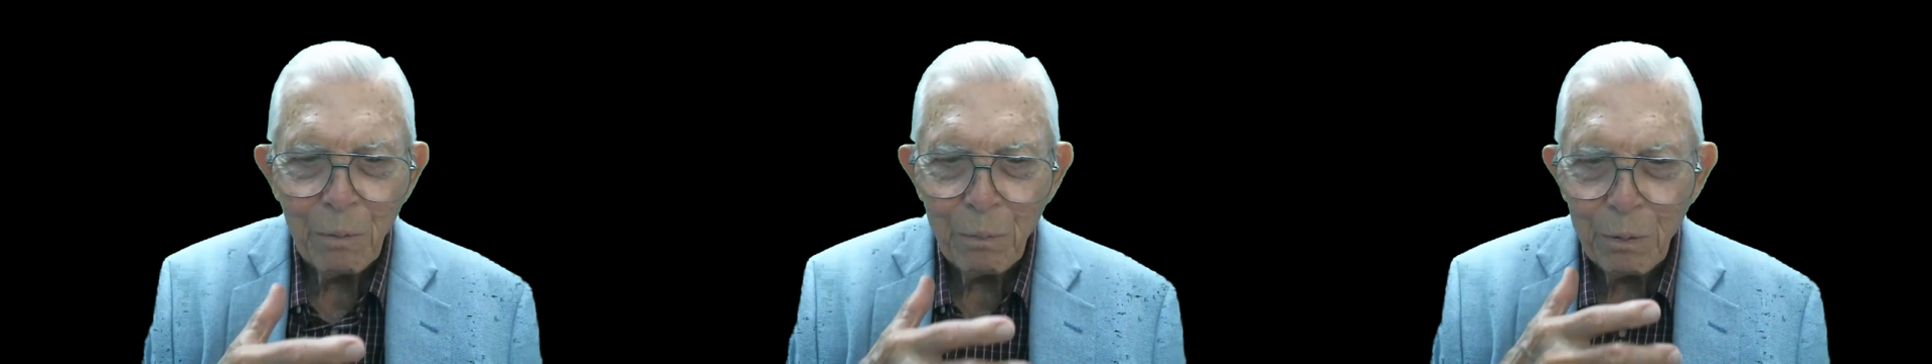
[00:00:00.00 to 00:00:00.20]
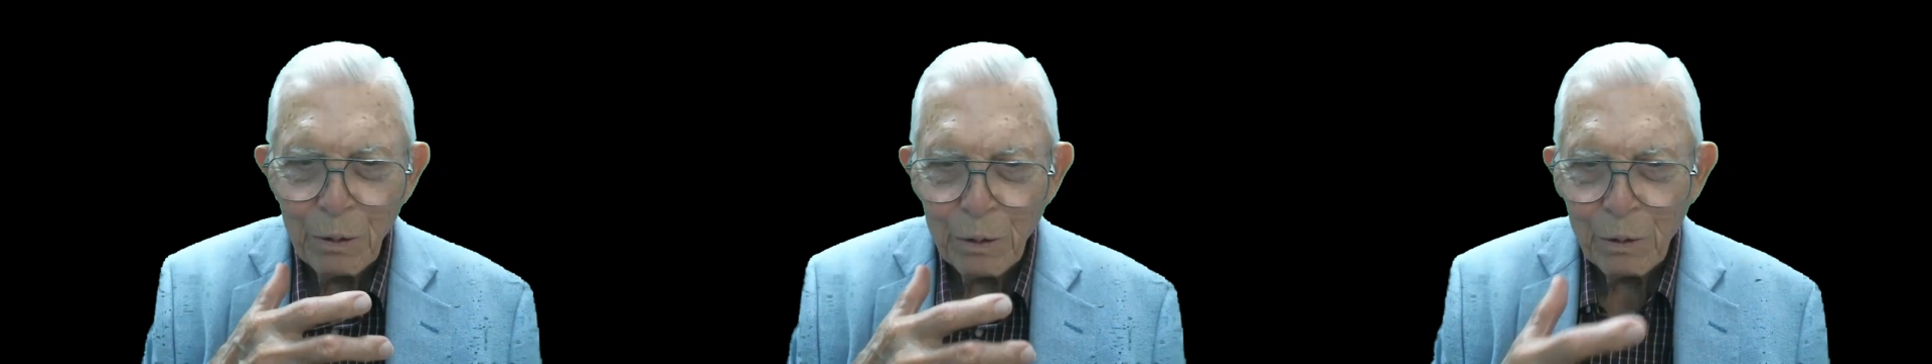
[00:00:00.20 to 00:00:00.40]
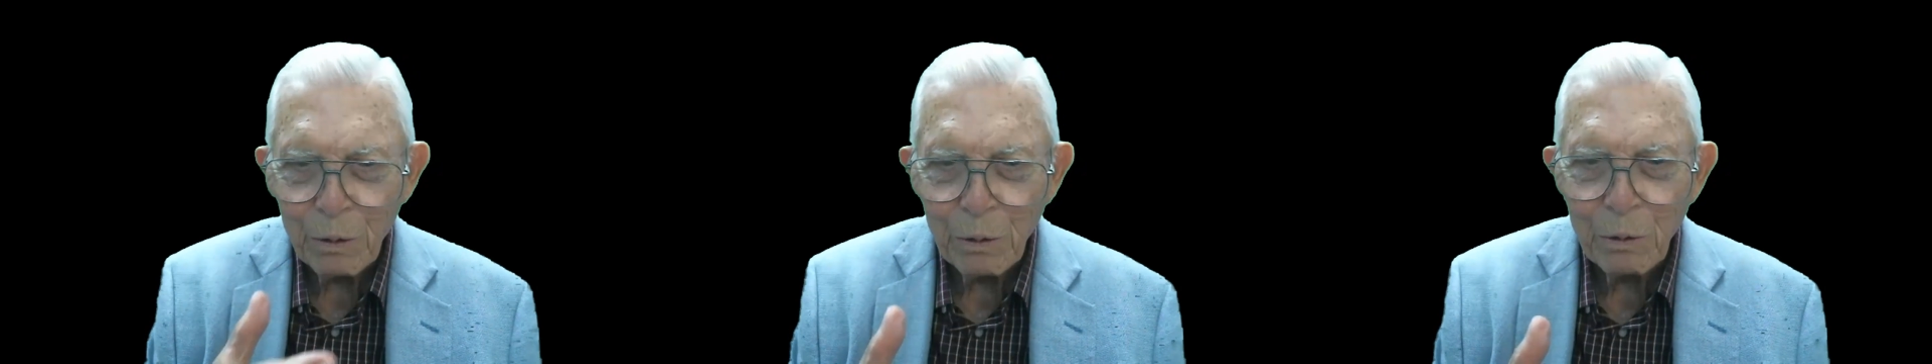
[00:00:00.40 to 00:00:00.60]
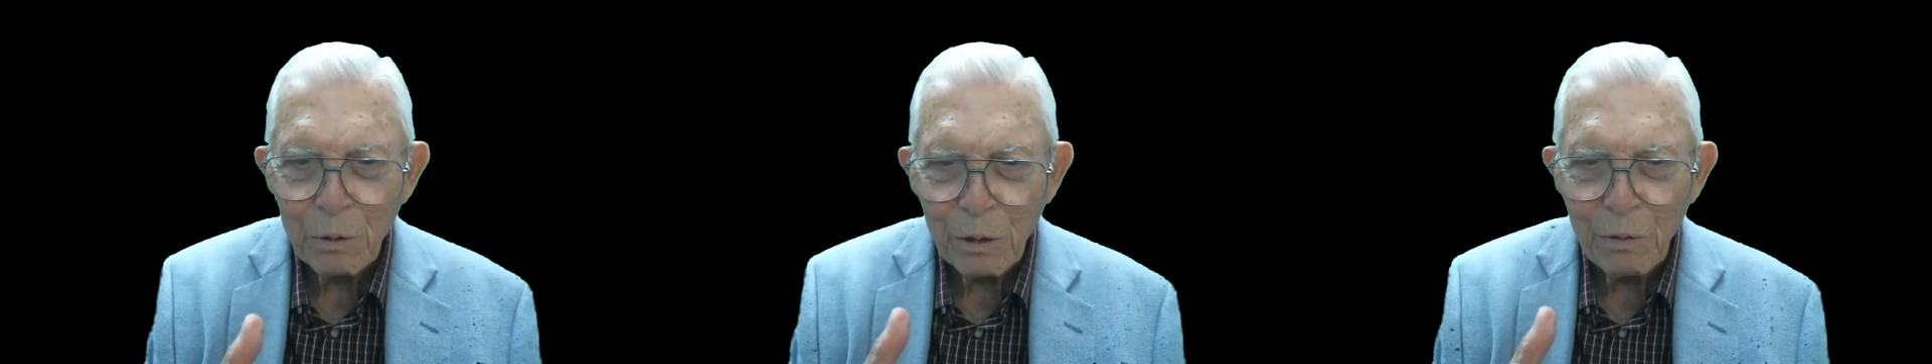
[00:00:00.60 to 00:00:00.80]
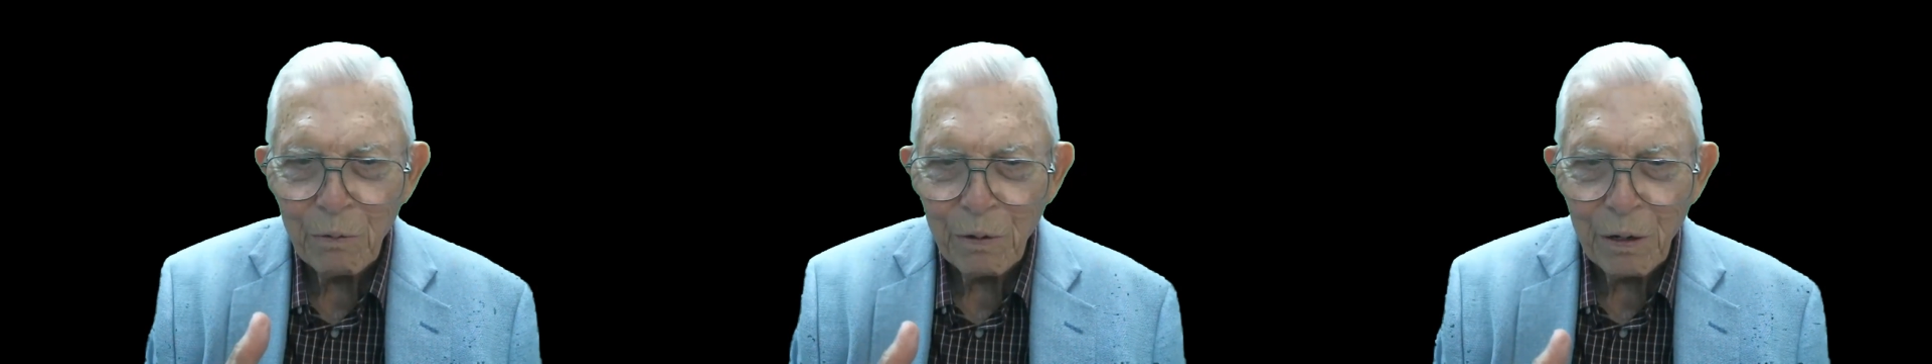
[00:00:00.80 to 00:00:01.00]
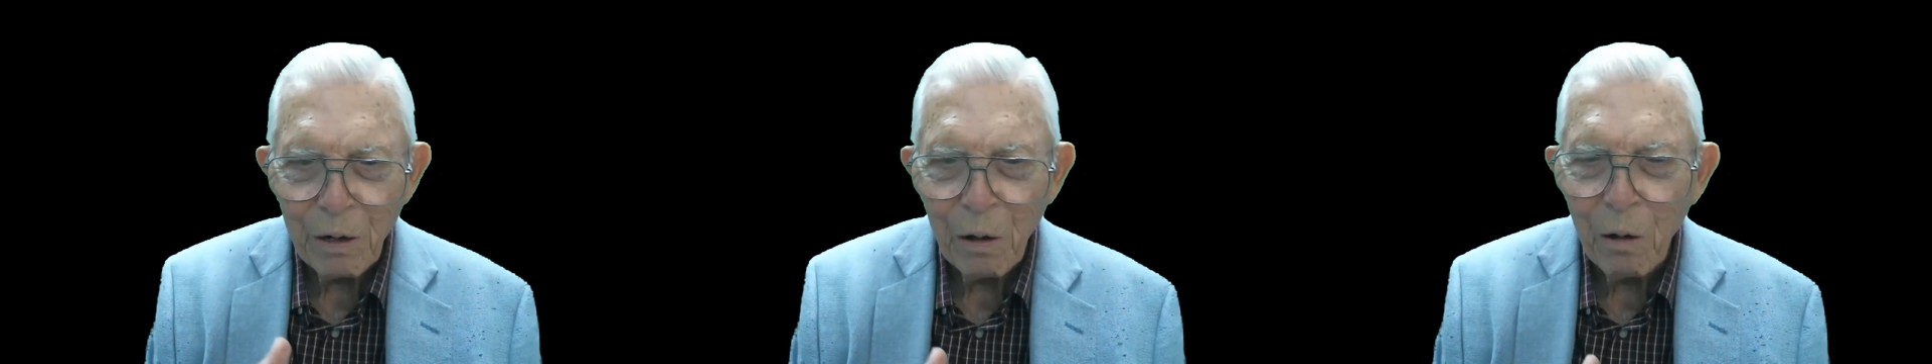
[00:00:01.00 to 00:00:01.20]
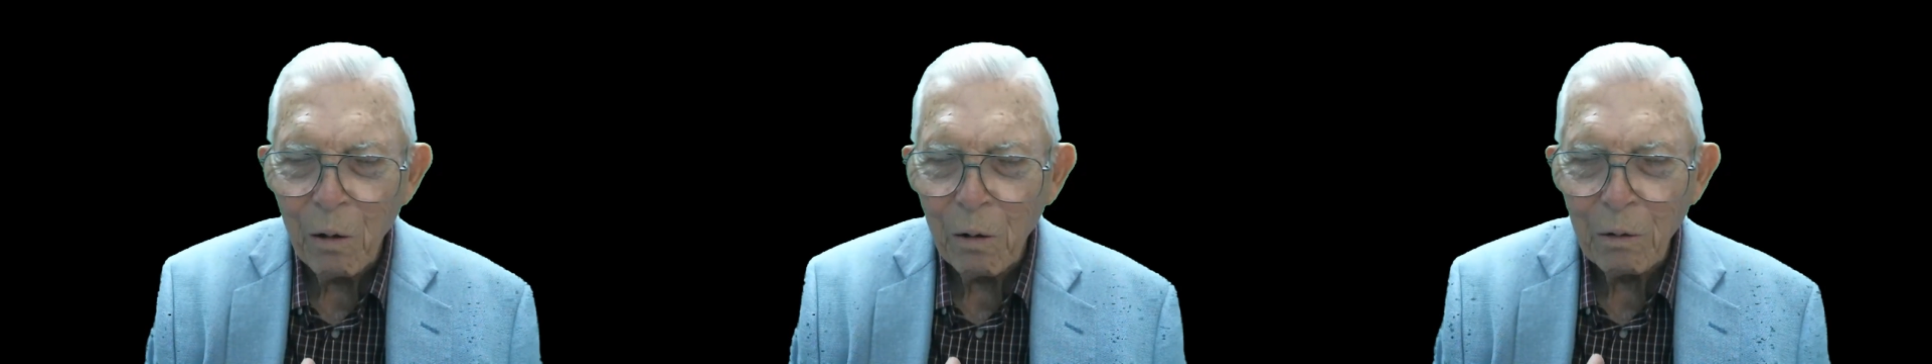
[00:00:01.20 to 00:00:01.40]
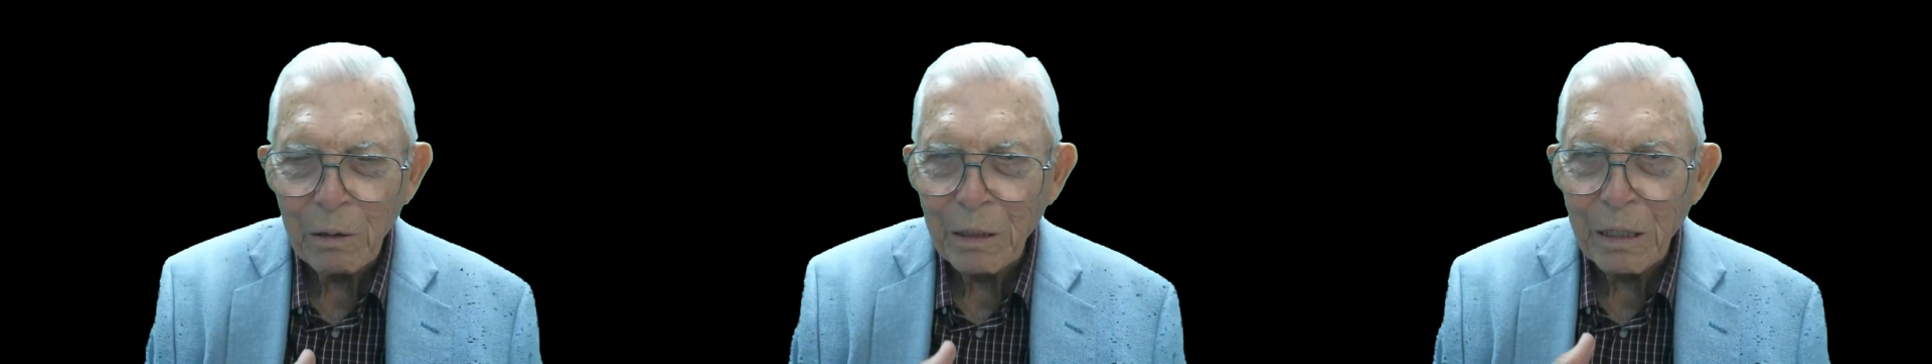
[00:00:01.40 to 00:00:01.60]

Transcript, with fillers: protrusive at all.